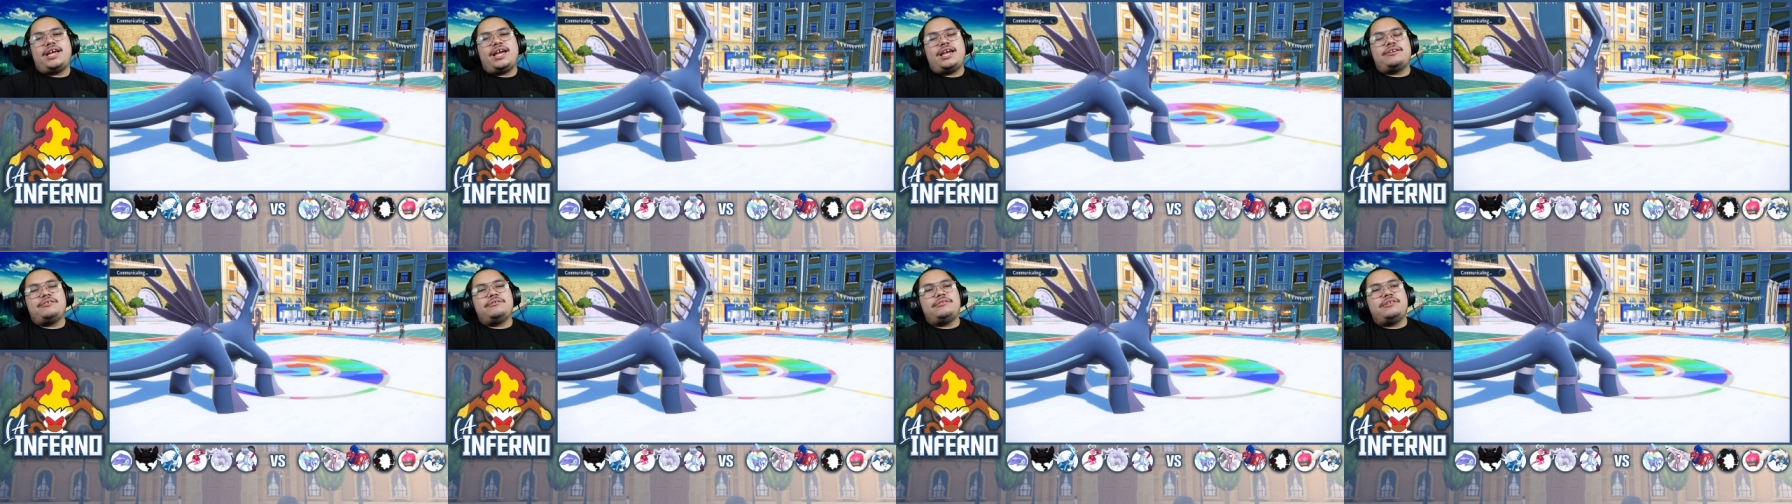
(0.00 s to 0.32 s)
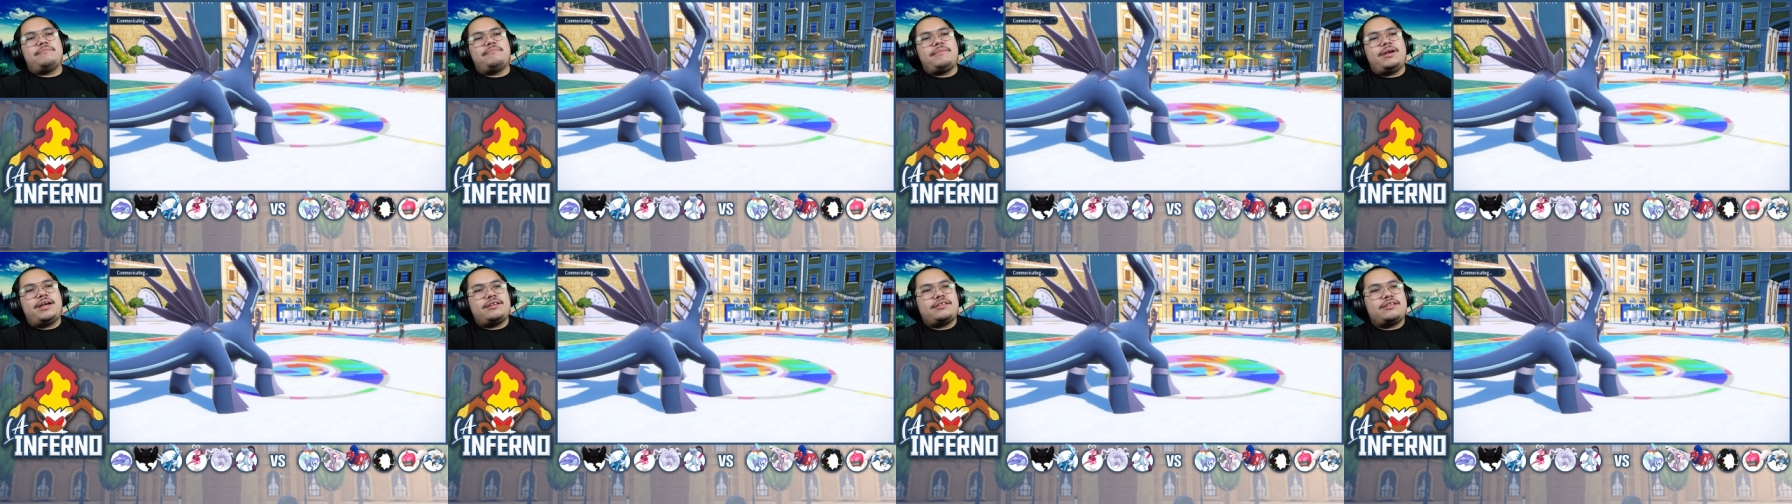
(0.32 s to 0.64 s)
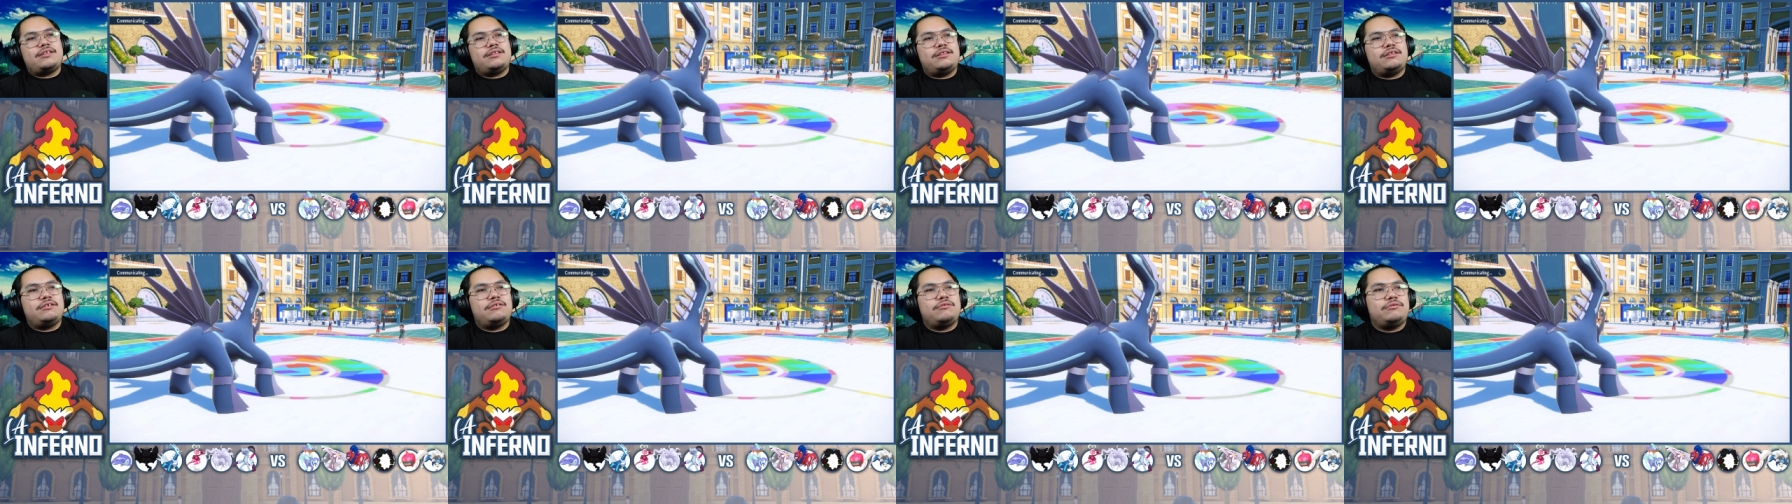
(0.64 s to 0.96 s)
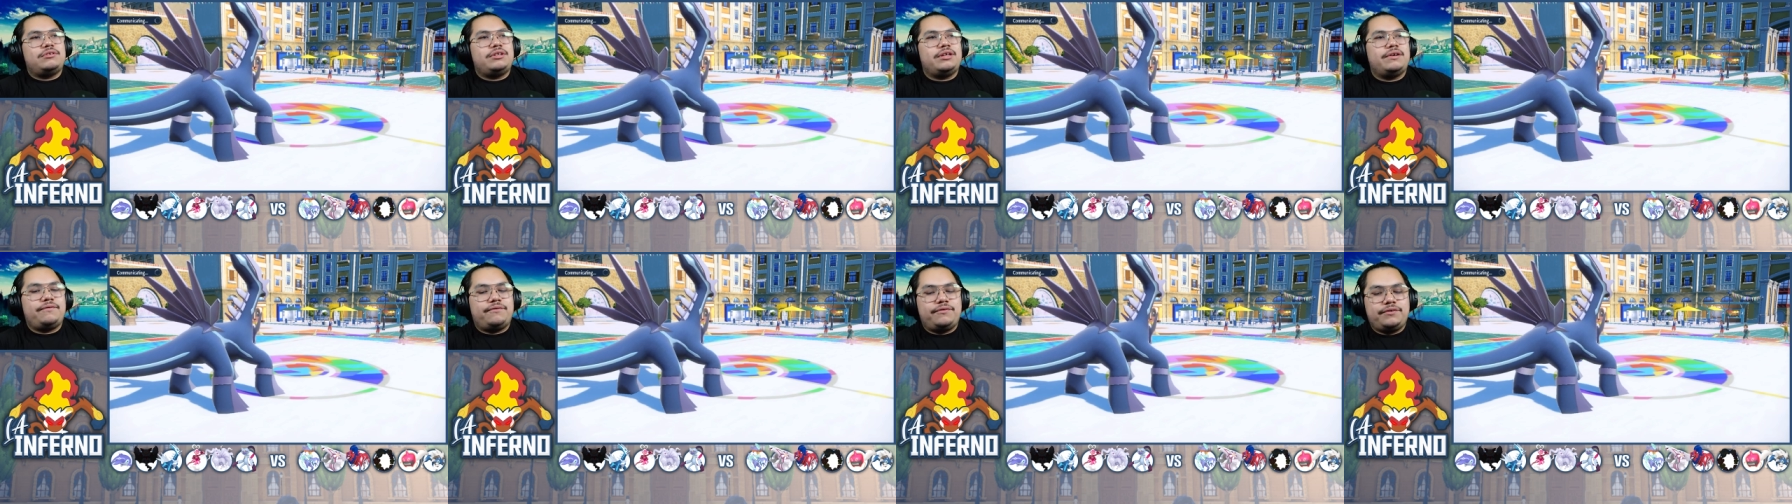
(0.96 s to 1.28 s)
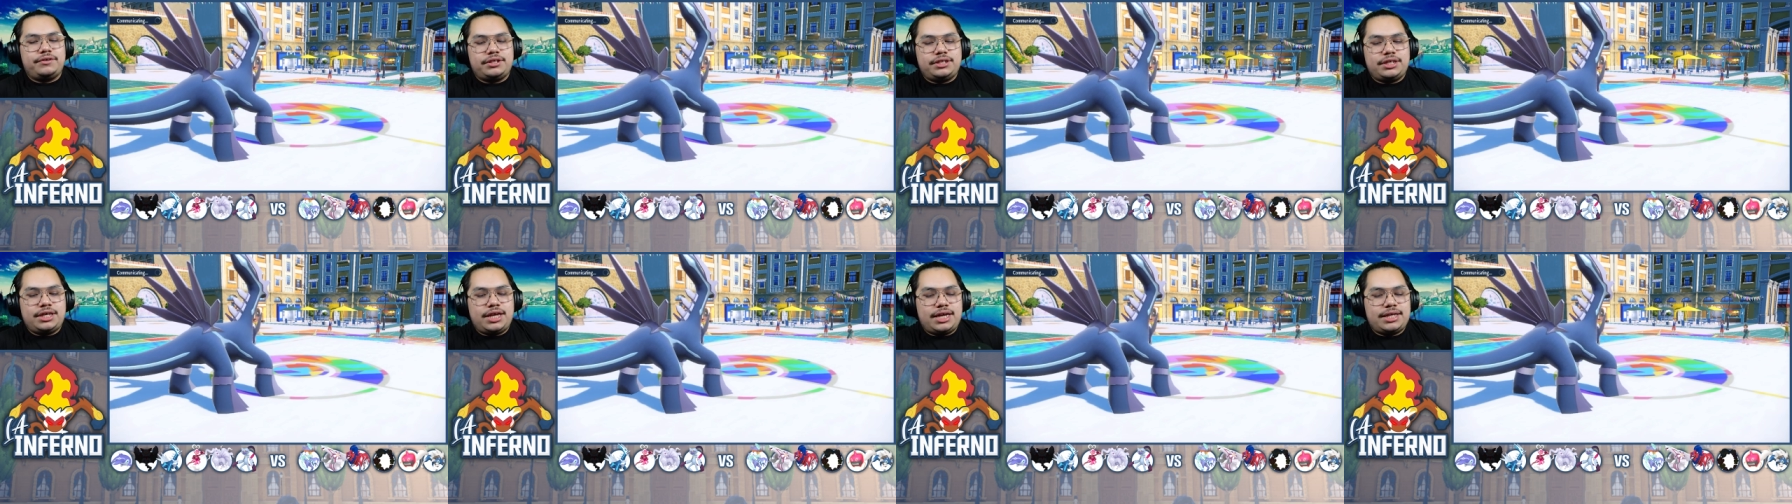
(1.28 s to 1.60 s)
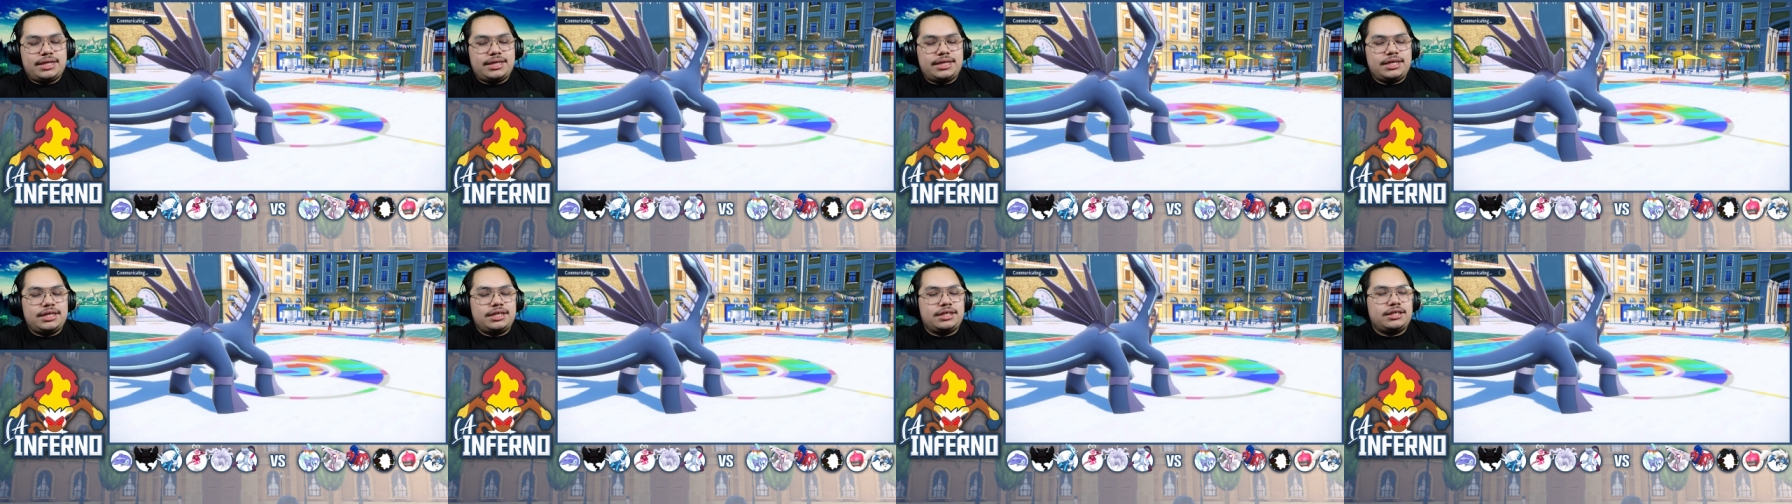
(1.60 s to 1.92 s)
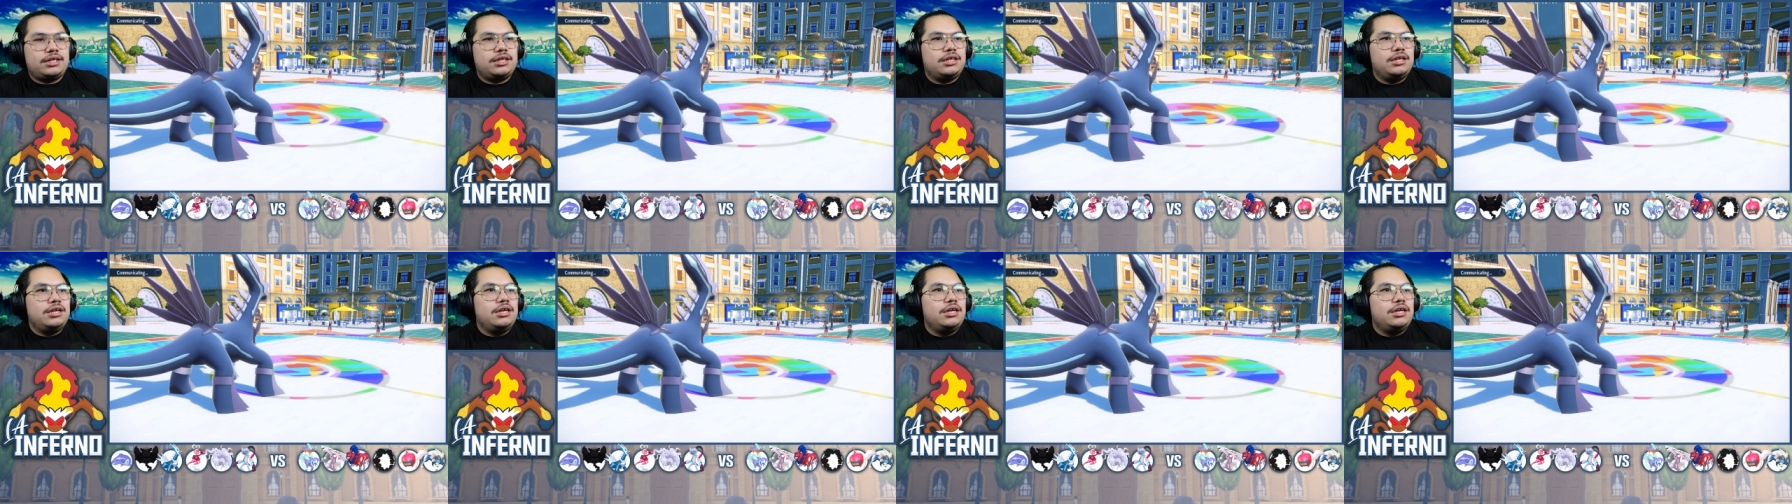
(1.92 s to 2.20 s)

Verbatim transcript: handled the match a little differently, I think.